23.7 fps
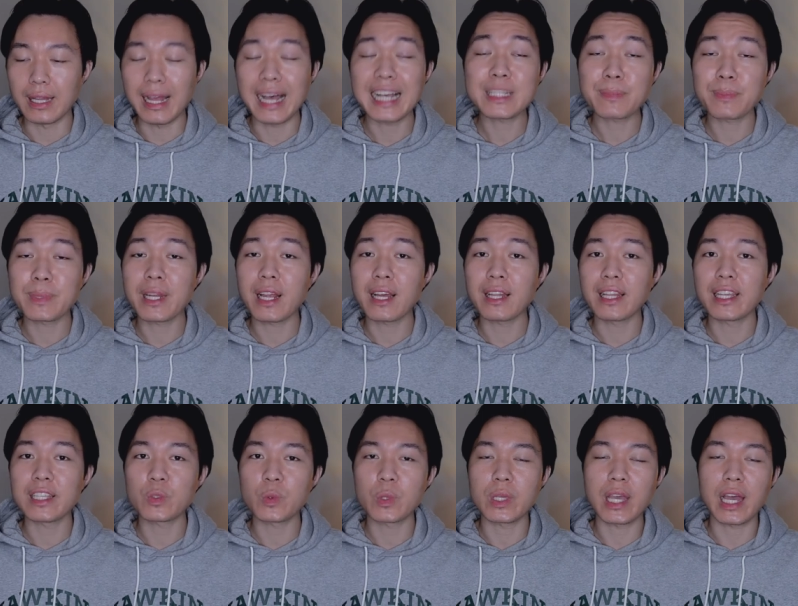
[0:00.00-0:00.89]
last but not
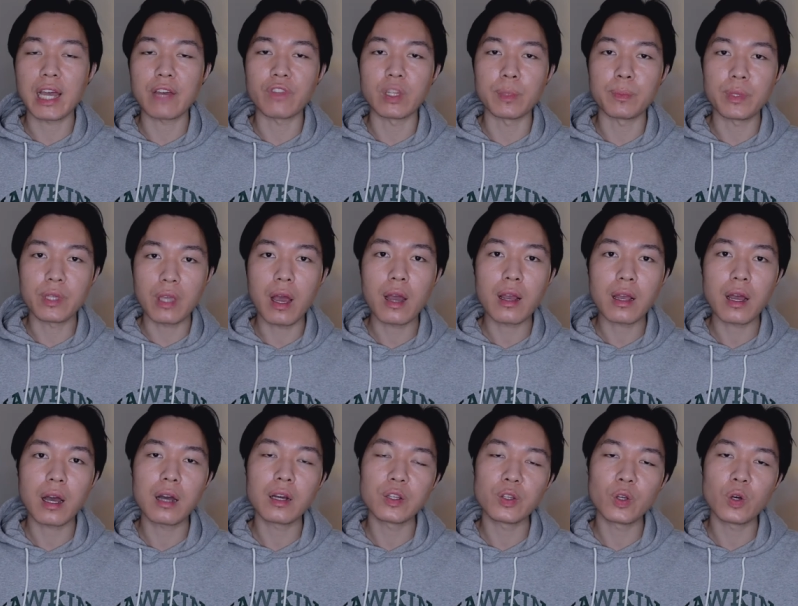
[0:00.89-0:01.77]
least, we have the
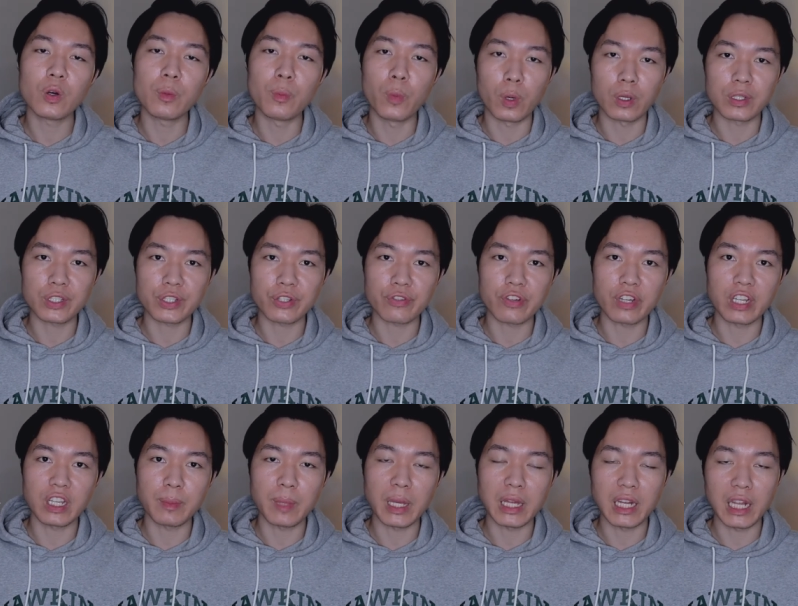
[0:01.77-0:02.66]
Pyunkang Yul Moisture
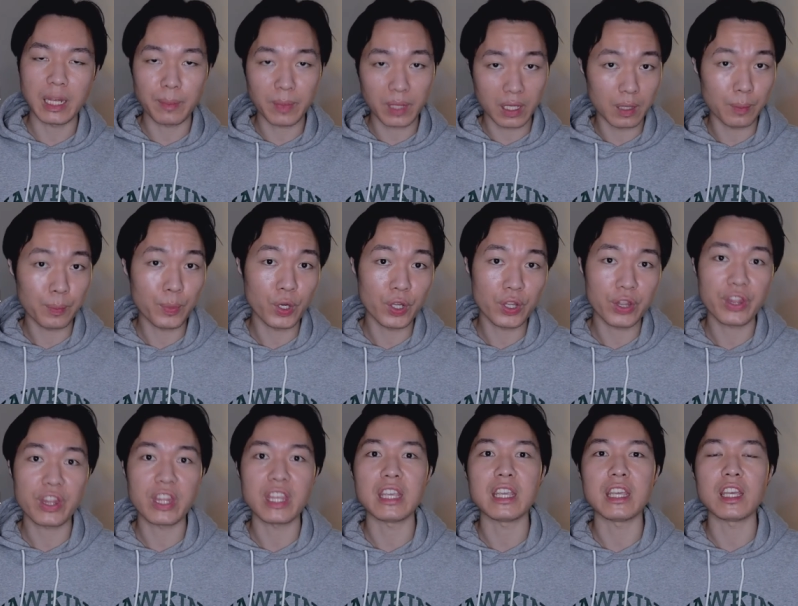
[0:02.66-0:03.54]
Cream, and I'm going to
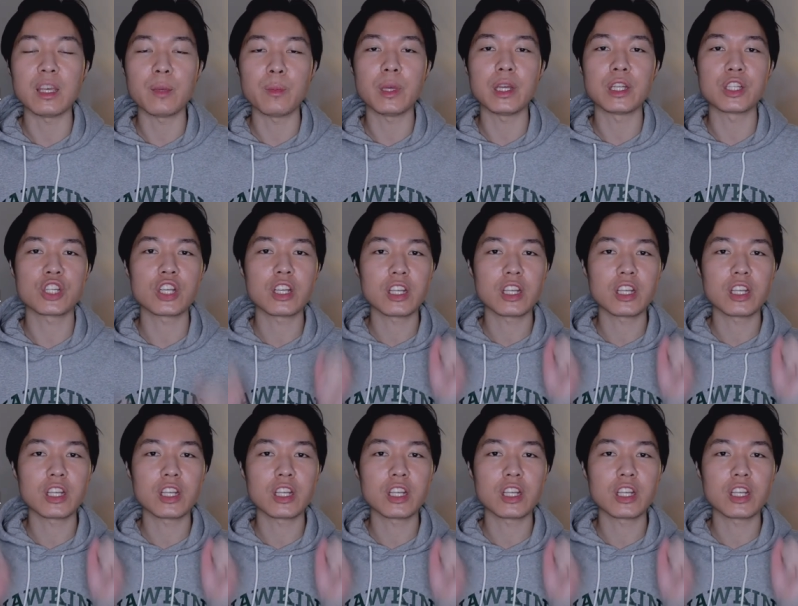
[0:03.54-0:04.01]
put the image